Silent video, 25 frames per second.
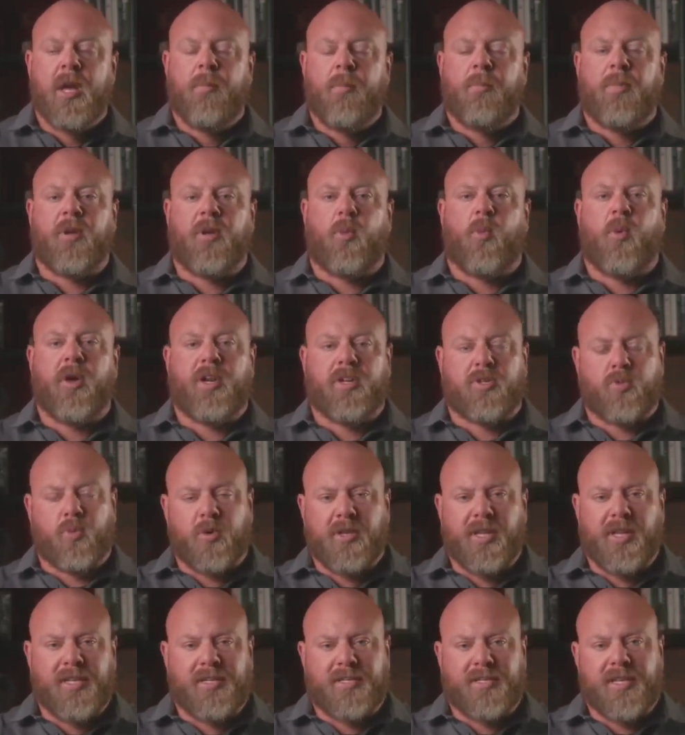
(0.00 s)
But what it's
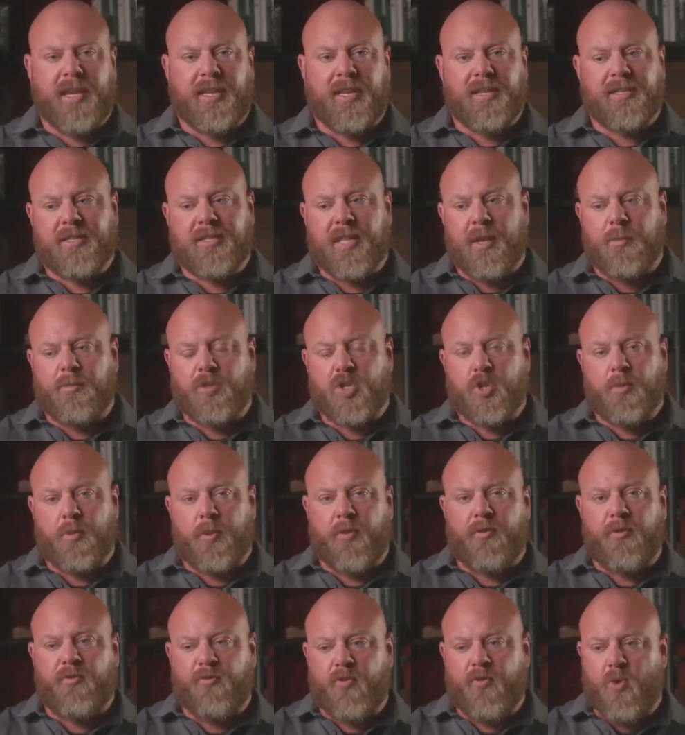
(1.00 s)
really saying is that to
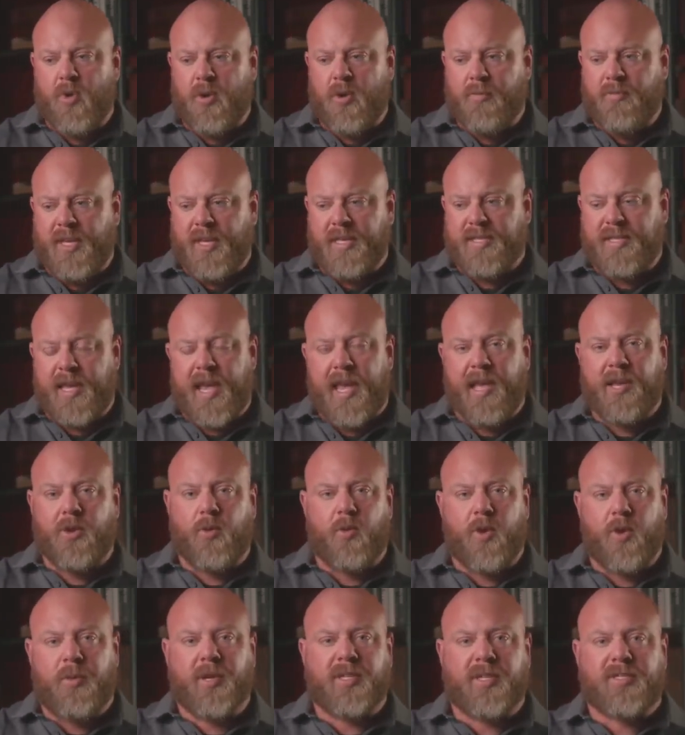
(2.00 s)
perform these
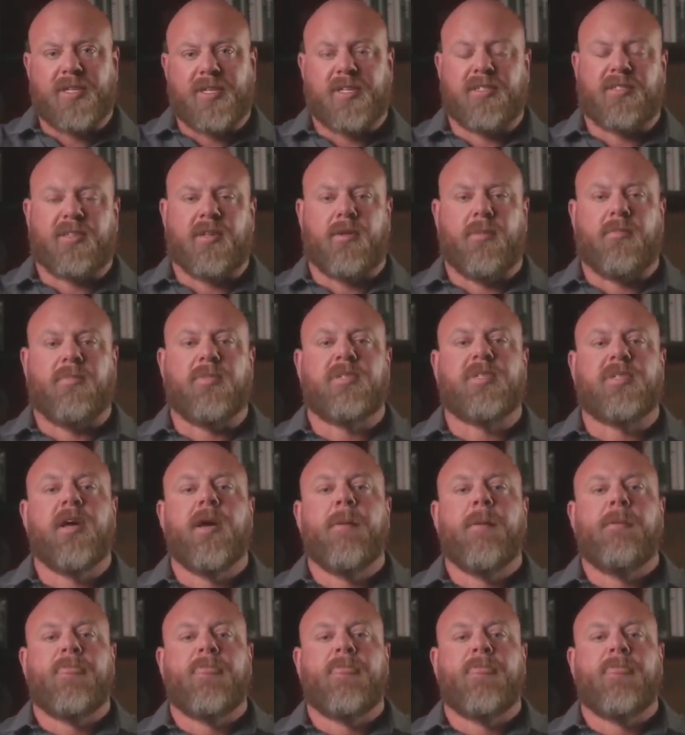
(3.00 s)
anaerobic systems,